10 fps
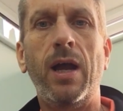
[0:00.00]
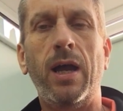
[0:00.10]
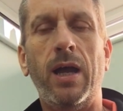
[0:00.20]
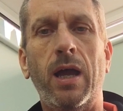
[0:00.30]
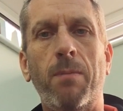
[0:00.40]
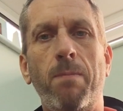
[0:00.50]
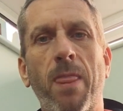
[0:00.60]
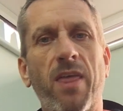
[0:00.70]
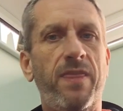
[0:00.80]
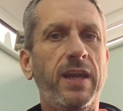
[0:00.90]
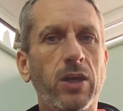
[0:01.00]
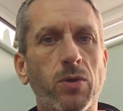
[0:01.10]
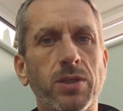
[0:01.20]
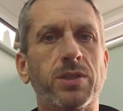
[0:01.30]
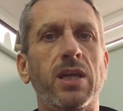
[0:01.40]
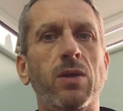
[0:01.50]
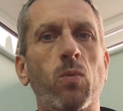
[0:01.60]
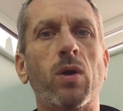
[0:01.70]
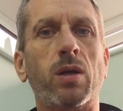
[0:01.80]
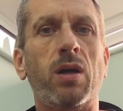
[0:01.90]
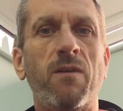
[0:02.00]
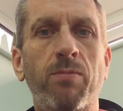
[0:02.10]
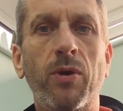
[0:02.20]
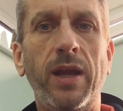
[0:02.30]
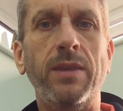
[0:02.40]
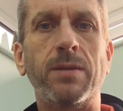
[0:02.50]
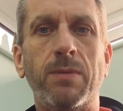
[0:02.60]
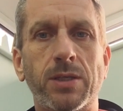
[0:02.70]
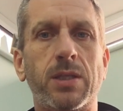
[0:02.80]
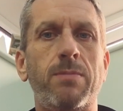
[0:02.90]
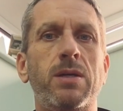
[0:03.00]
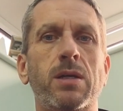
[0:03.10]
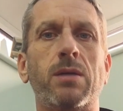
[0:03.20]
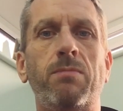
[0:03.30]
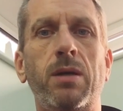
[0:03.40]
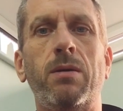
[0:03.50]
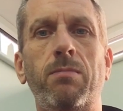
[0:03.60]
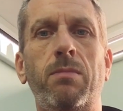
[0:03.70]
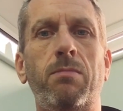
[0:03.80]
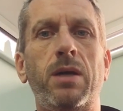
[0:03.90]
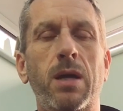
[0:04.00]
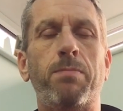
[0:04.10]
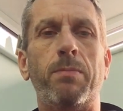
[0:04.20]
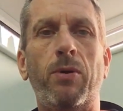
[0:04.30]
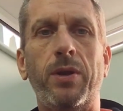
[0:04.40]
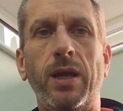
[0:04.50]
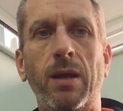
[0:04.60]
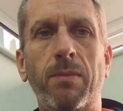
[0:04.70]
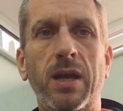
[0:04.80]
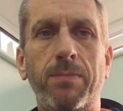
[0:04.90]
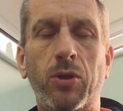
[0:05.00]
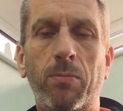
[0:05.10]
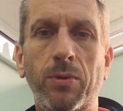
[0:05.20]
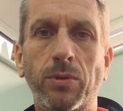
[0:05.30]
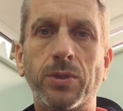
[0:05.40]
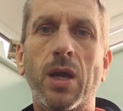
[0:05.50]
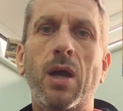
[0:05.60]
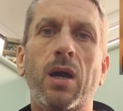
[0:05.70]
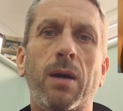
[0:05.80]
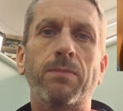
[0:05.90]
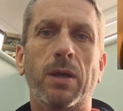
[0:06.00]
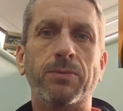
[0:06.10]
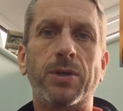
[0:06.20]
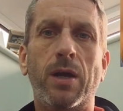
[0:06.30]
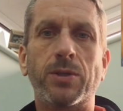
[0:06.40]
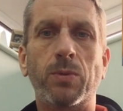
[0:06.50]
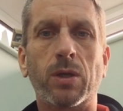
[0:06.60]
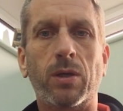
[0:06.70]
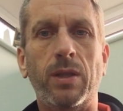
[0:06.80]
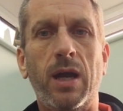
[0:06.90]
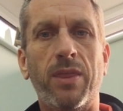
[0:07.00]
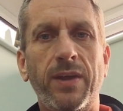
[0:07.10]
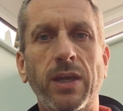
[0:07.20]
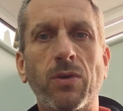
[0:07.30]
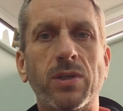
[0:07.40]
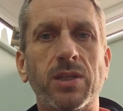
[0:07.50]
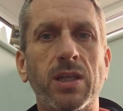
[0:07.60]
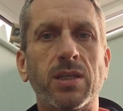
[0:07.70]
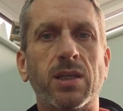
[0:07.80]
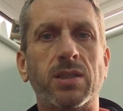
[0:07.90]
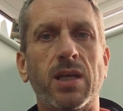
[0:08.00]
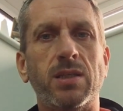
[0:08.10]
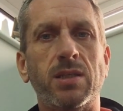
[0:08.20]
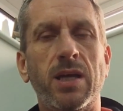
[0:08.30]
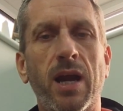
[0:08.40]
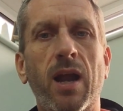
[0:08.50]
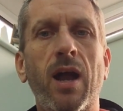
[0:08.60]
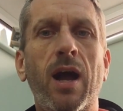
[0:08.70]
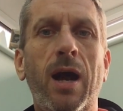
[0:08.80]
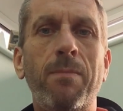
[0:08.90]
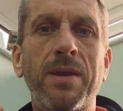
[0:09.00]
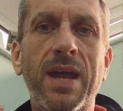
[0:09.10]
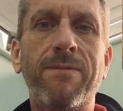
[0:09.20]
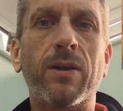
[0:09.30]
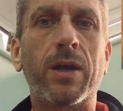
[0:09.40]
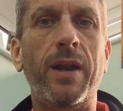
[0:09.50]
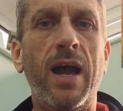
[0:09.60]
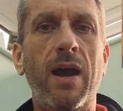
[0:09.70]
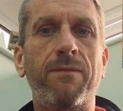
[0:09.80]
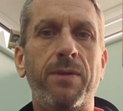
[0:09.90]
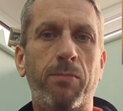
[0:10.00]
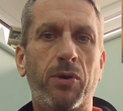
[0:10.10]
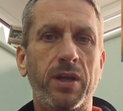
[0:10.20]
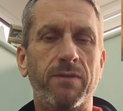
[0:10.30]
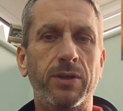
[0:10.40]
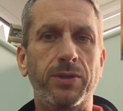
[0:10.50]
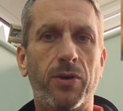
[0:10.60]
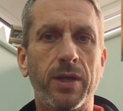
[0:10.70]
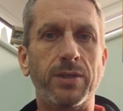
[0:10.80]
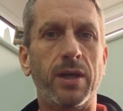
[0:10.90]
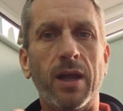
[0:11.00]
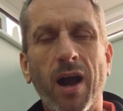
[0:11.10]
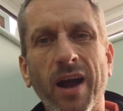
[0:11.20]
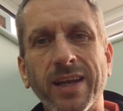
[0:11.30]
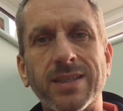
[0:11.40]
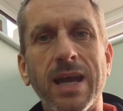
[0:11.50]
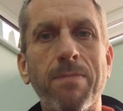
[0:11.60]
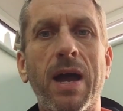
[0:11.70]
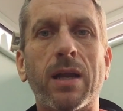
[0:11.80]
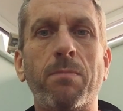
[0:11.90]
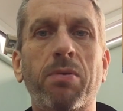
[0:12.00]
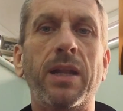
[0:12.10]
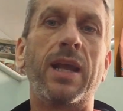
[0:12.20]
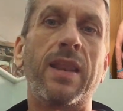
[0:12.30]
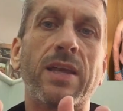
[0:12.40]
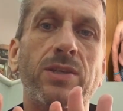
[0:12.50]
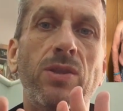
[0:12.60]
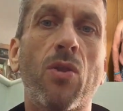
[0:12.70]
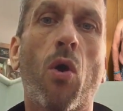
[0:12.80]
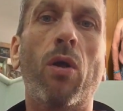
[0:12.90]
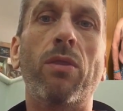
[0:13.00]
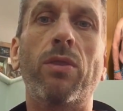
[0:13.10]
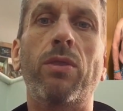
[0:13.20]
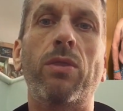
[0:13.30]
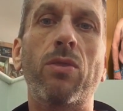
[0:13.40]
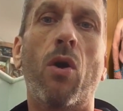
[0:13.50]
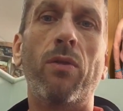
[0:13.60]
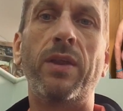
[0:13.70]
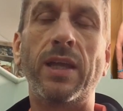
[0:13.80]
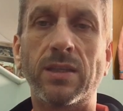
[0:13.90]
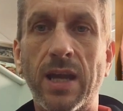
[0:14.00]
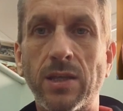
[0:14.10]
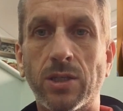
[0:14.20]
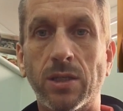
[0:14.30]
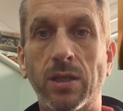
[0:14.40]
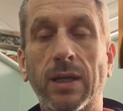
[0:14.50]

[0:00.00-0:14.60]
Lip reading: I think you can see the work that I've put into my stomach and my upper body and my abdominals. I'm starting to work on that. I think you can see the successes there. I'm never going to have the body of an Adonis. I accept that completely, and that's not the intention.